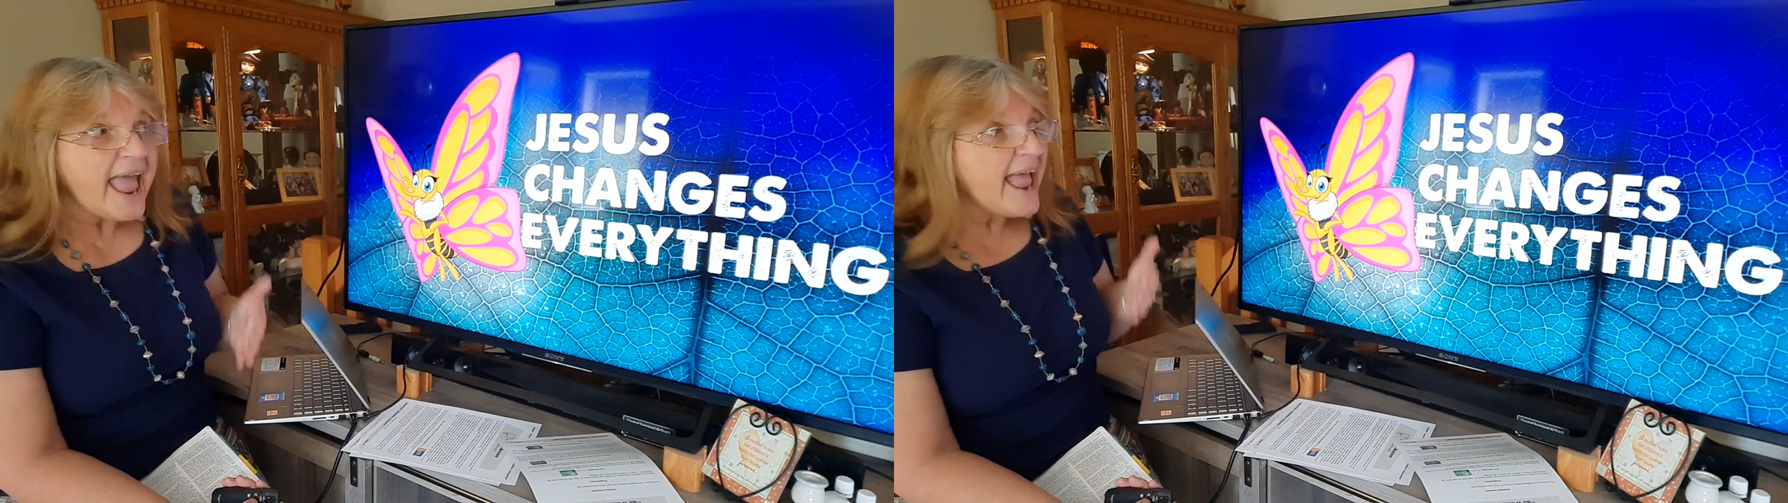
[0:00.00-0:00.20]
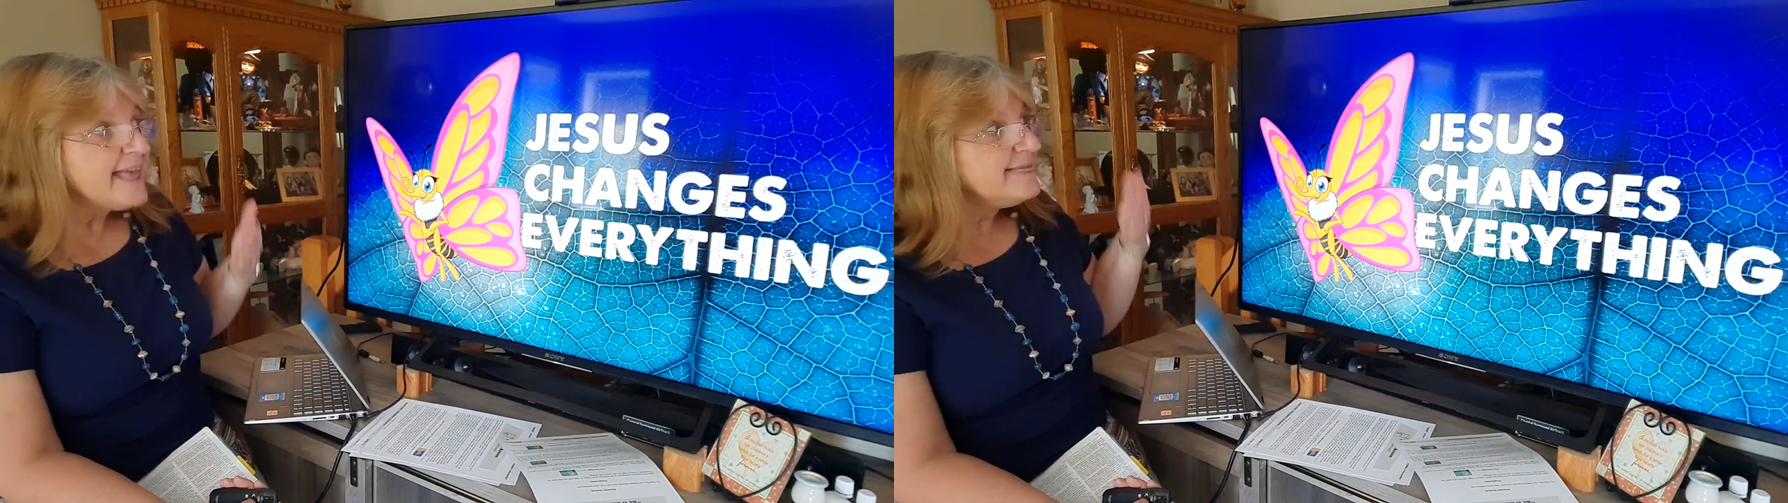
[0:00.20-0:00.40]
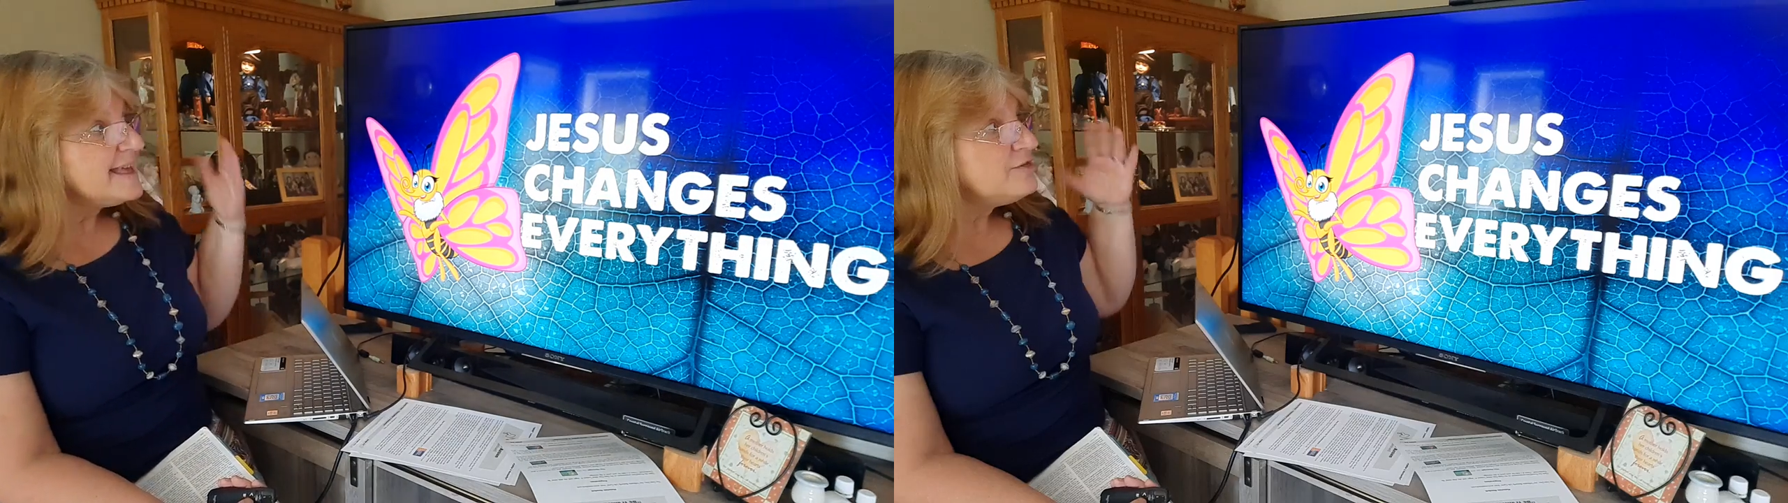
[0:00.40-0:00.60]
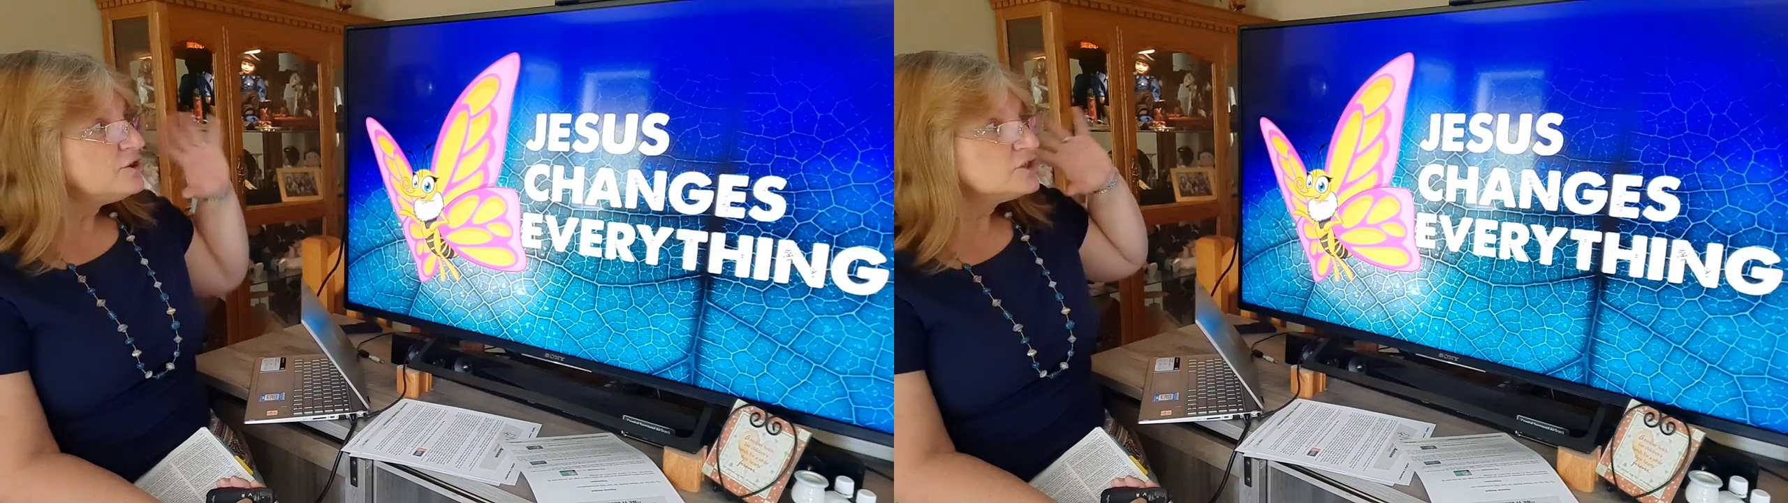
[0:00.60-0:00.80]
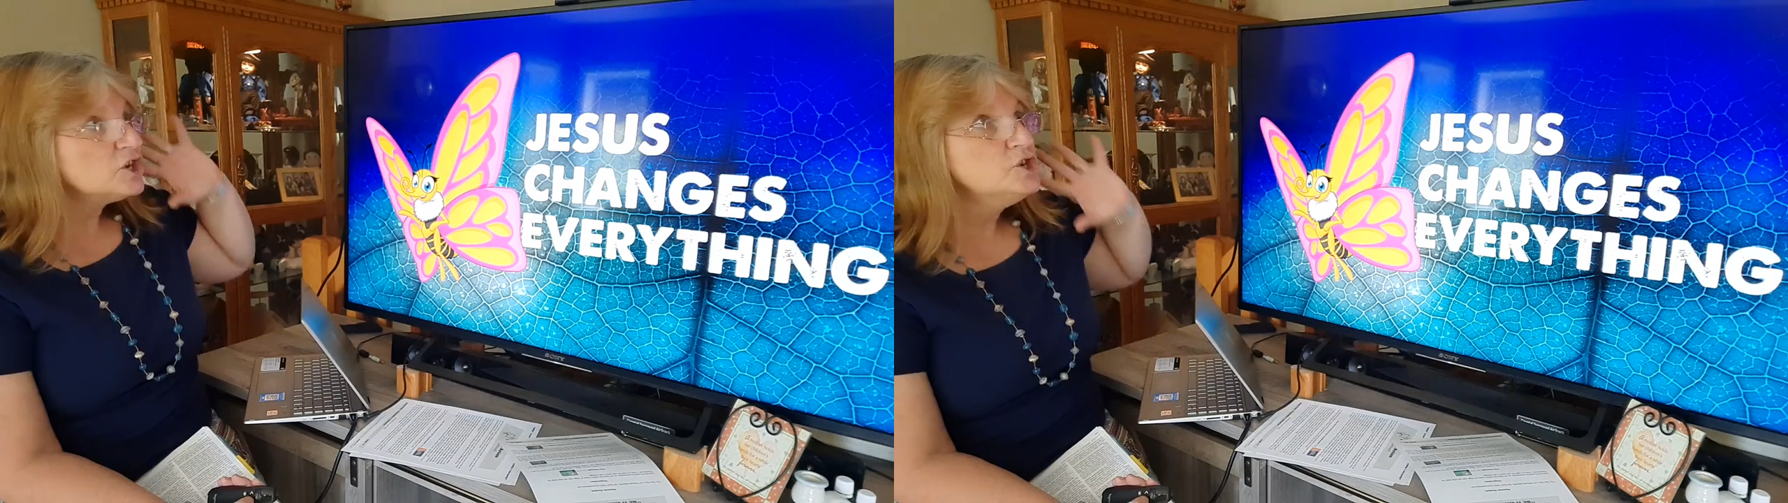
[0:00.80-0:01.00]
And then
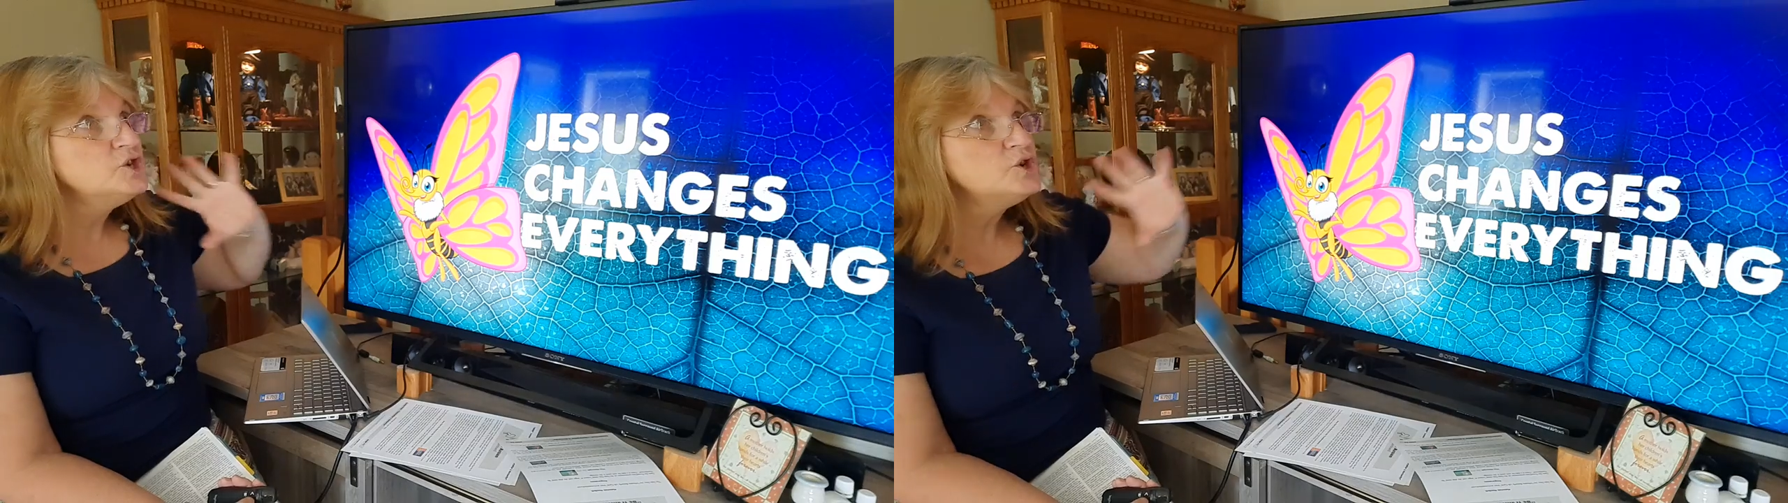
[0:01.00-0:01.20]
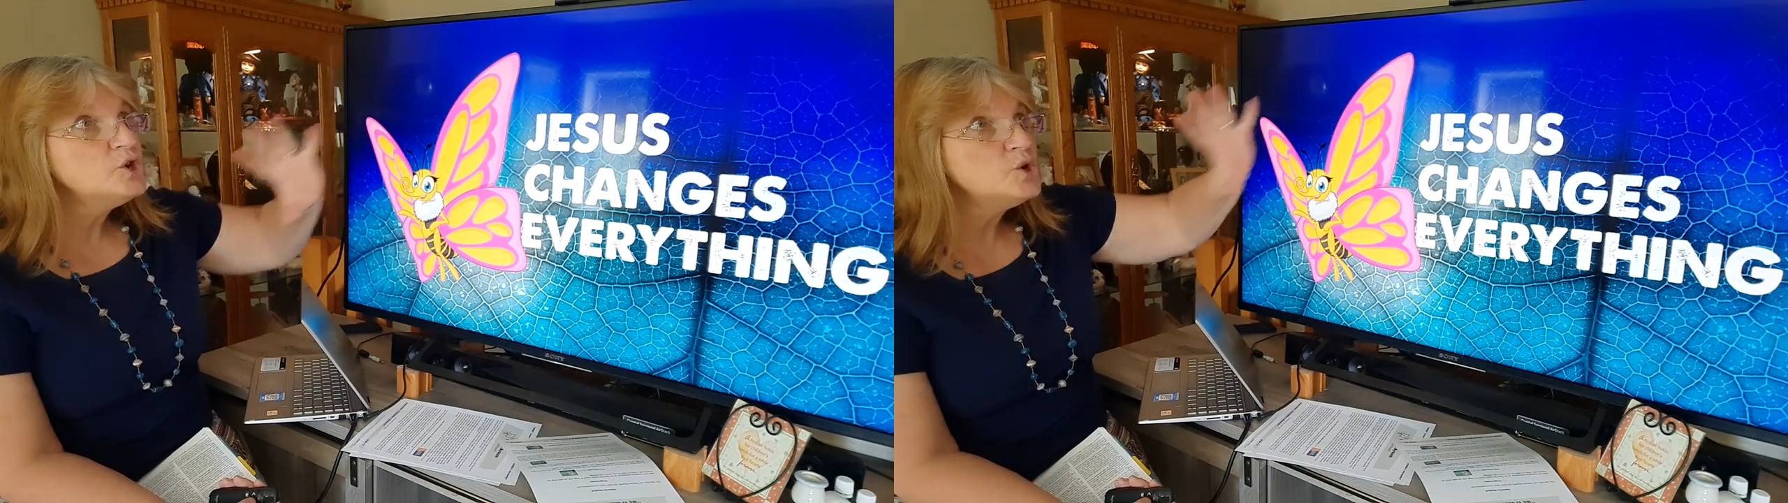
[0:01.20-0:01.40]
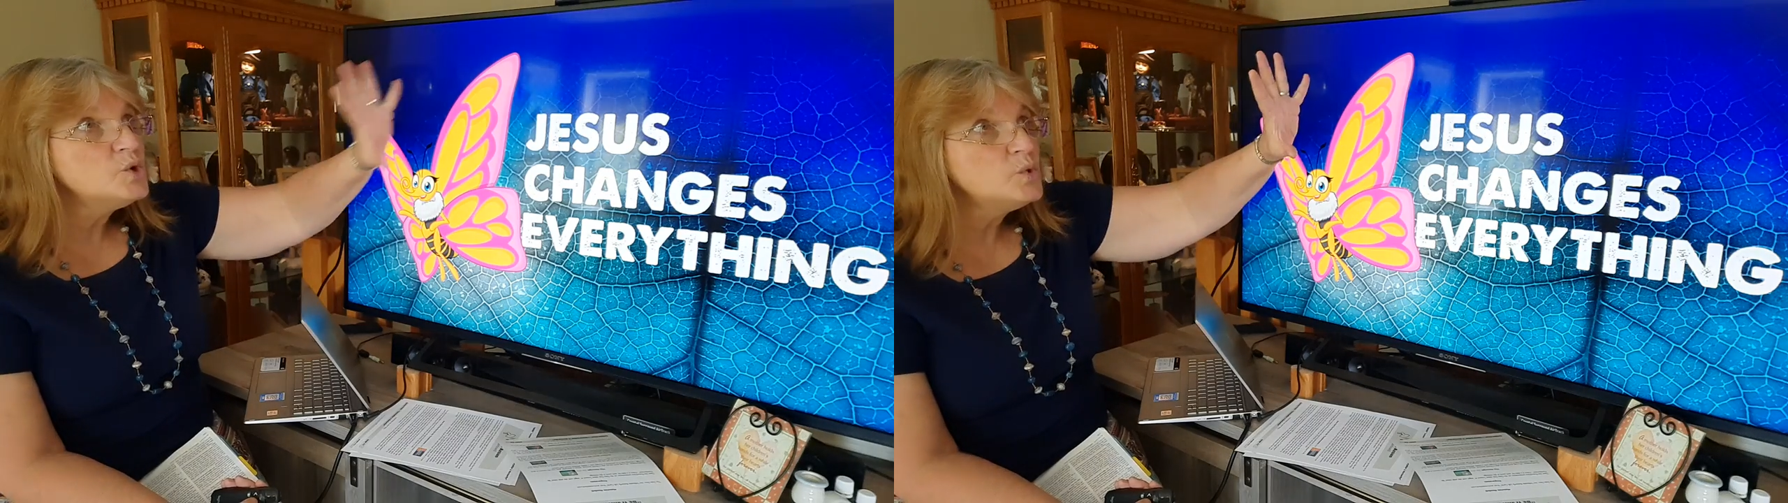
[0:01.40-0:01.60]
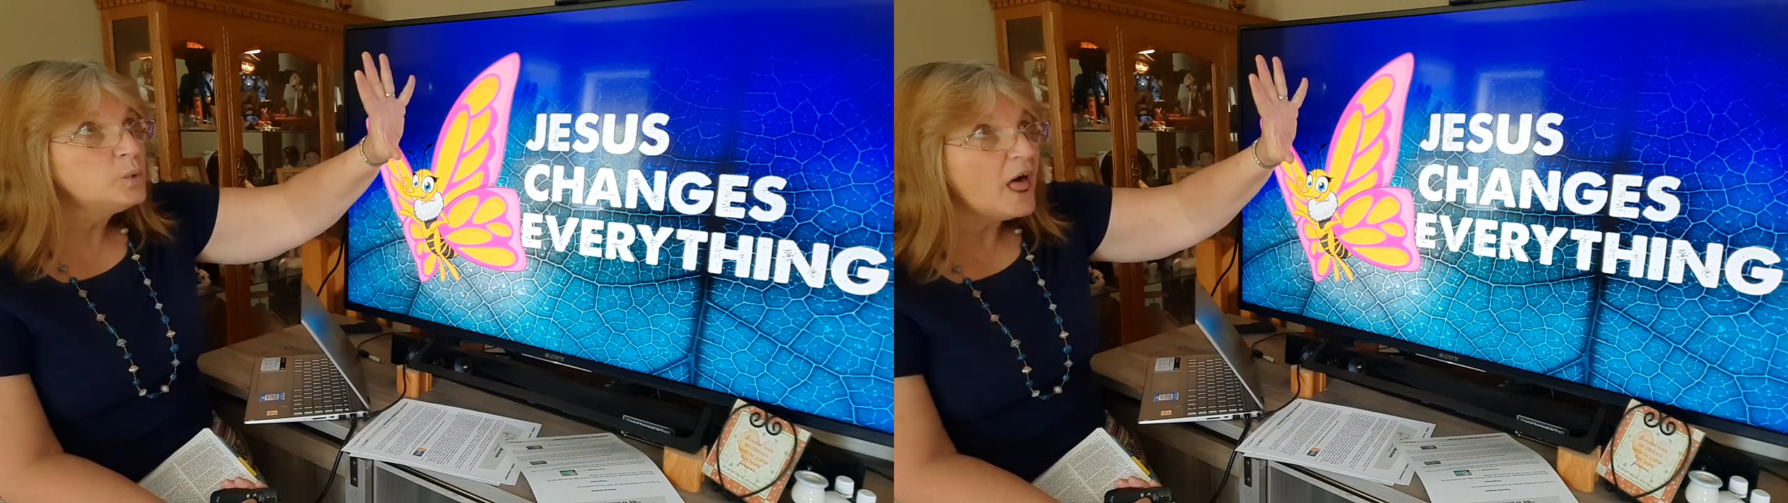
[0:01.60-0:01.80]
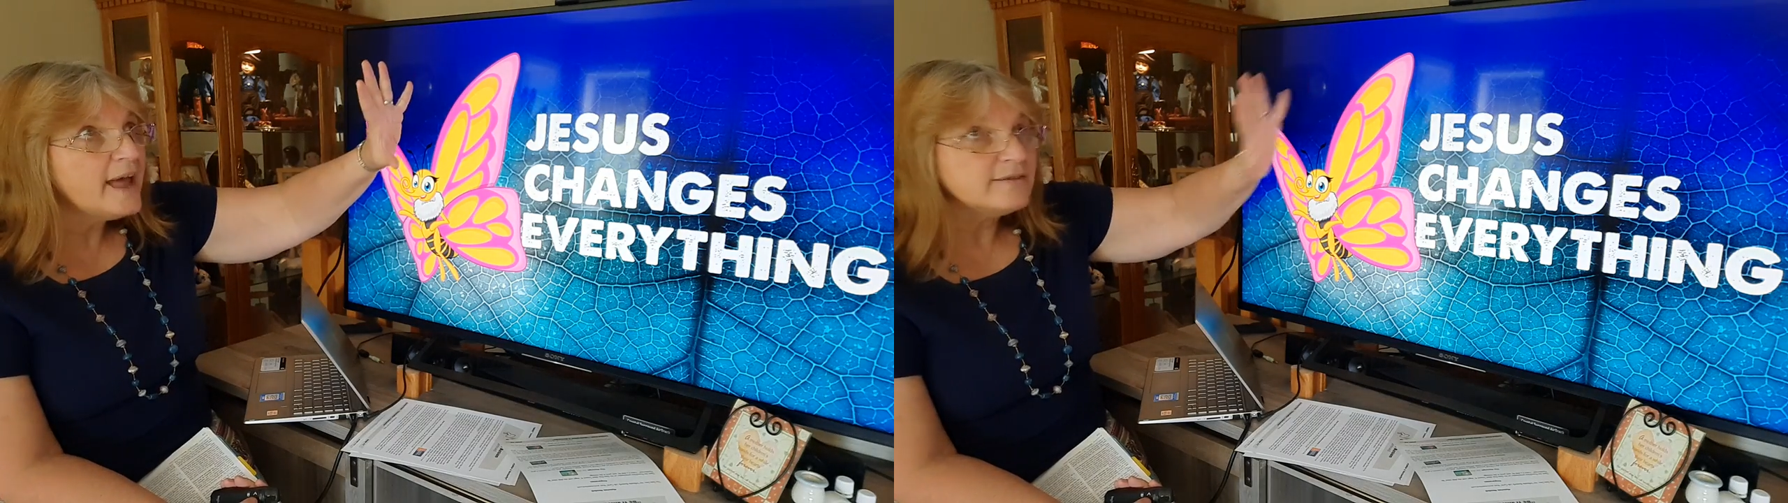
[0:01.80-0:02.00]
there's a new
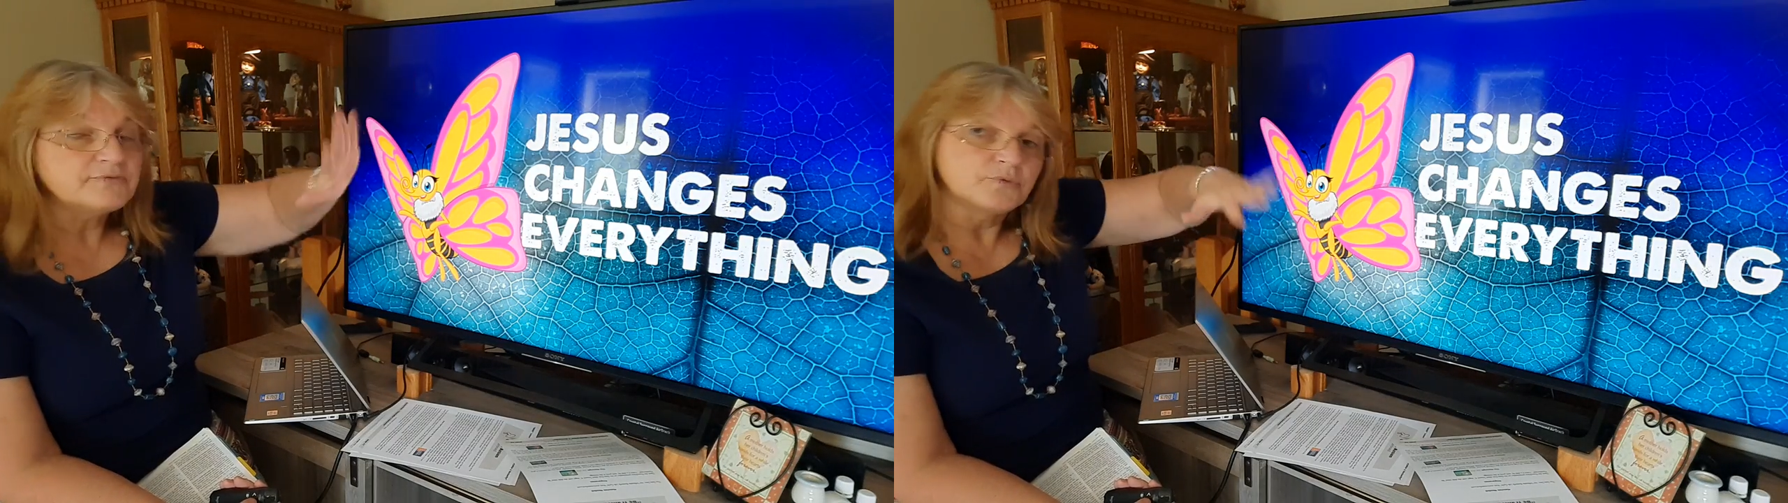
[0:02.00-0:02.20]
life.